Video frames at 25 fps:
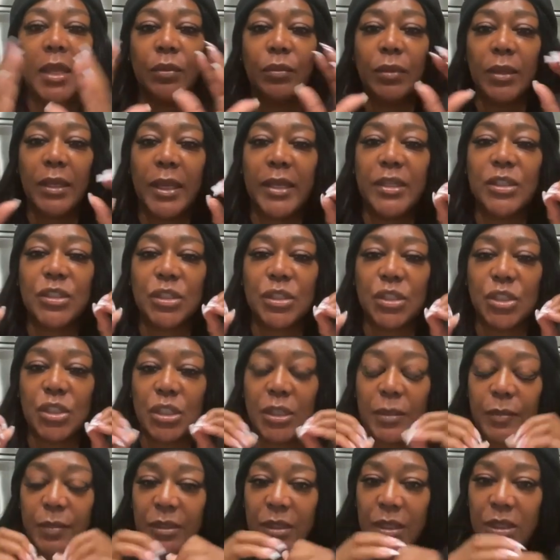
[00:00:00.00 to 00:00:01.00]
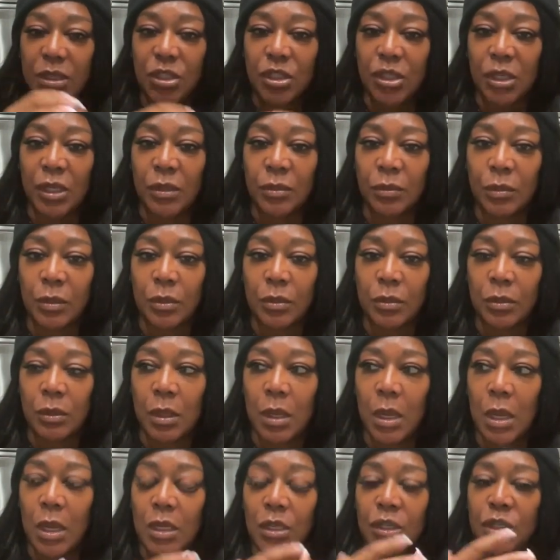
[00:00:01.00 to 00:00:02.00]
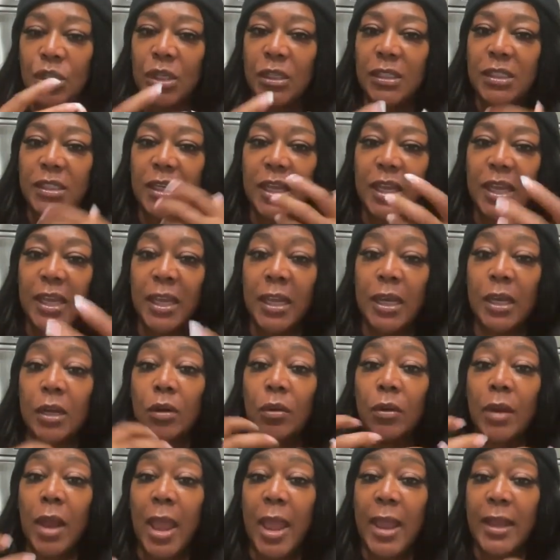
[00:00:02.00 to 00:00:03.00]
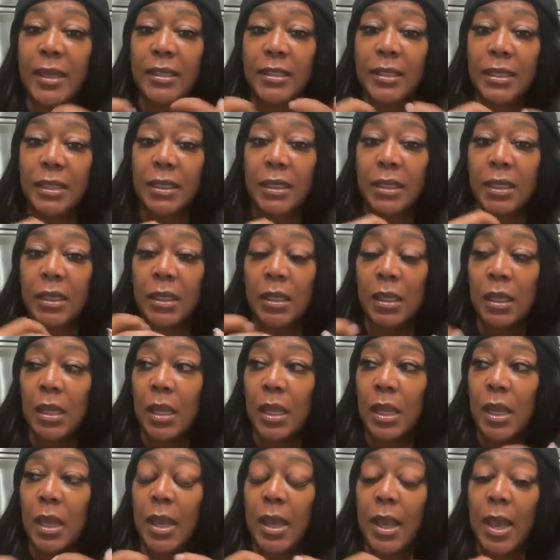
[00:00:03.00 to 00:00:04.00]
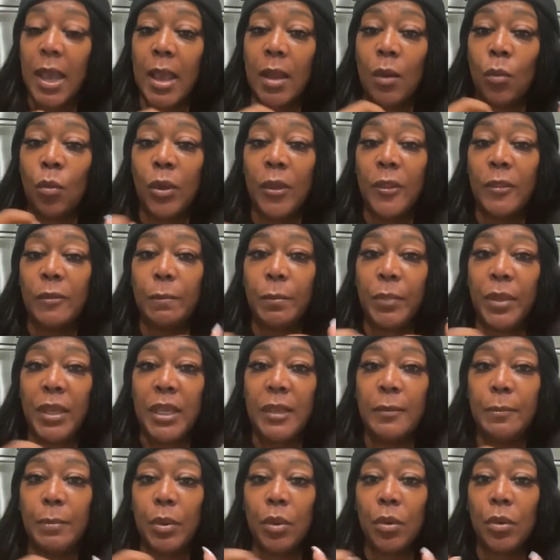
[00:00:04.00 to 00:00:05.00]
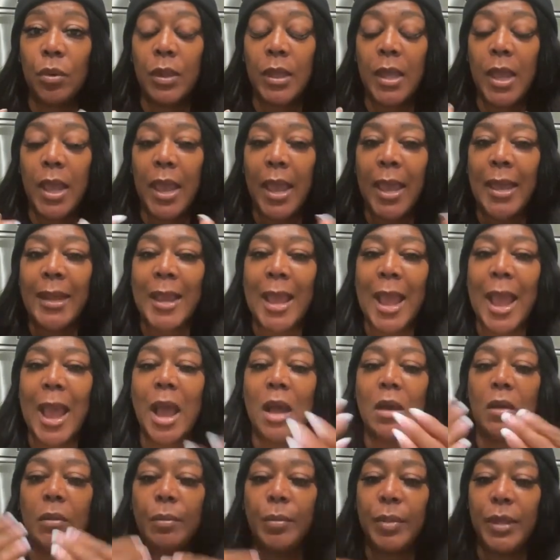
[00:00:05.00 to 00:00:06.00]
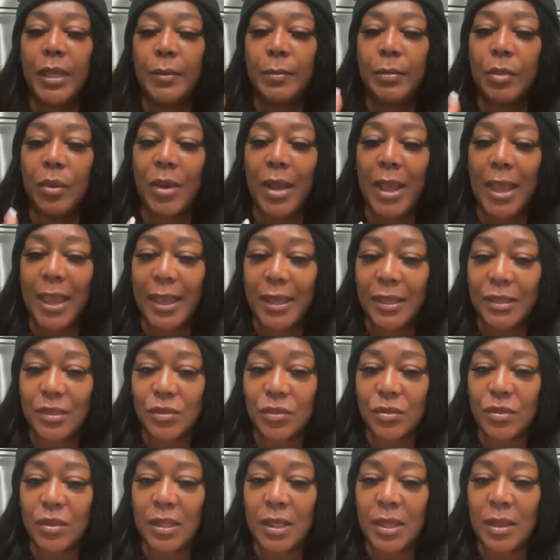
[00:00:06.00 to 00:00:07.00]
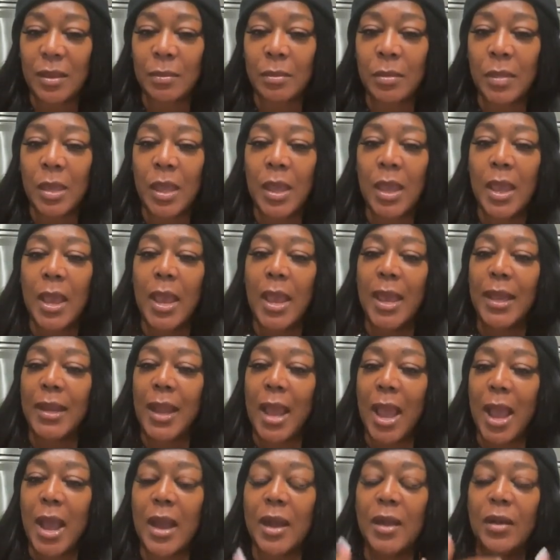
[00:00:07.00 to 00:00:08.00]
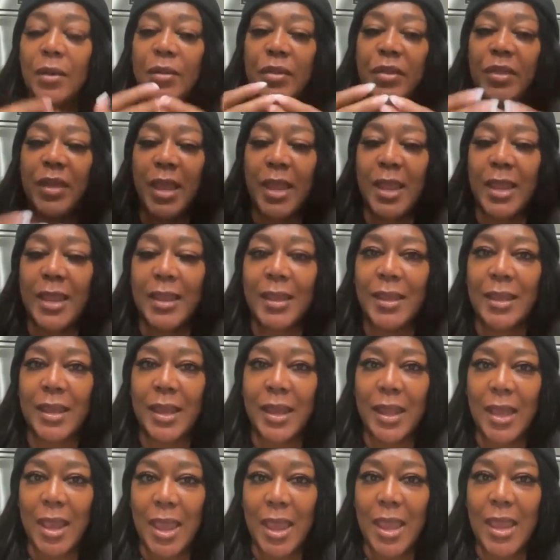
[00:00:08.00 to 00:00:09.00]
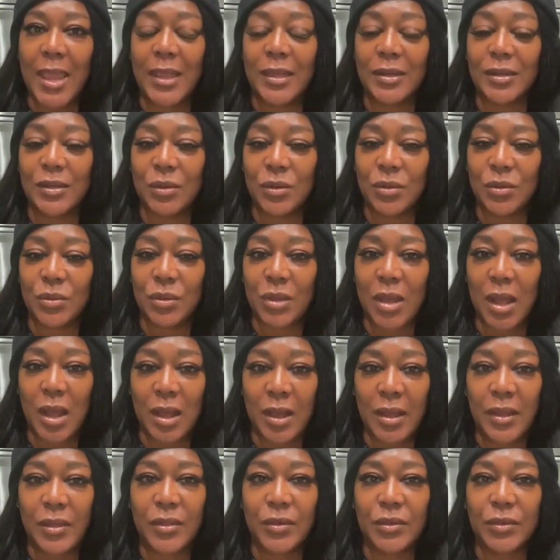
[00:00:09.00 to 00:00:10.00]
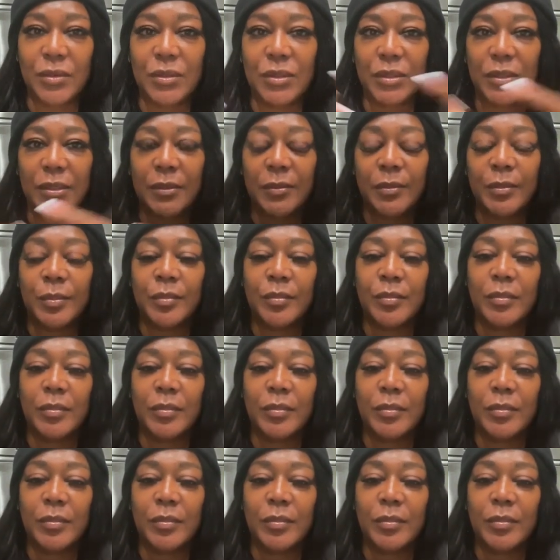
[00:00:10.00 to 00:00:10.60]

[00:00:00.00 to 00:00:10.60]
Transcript: relationships in general, just interacting with people and how people handle them and how they handle others.